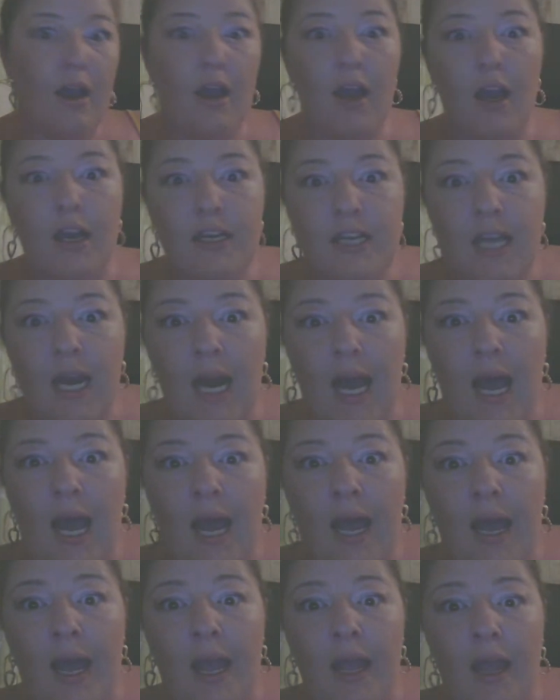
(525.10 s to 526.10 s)
And you're
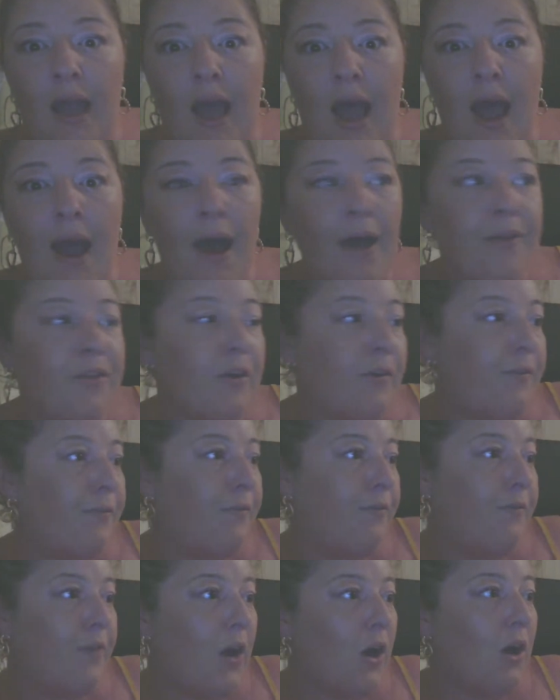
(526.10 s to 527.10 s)
like, how the
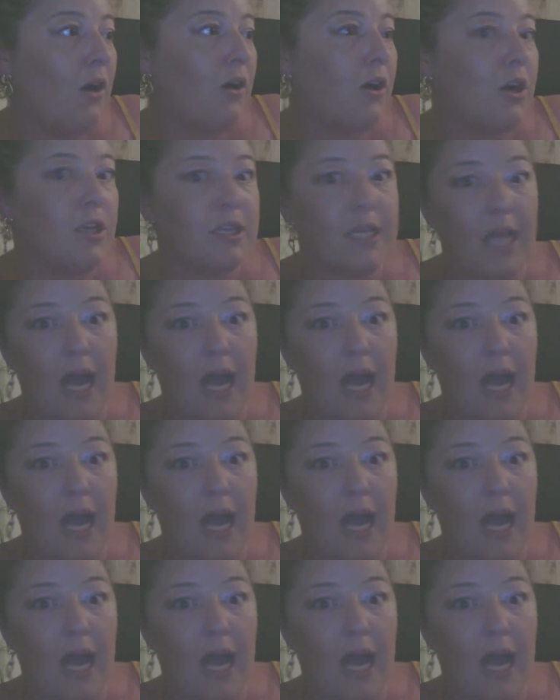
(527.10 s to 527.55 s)
fuck could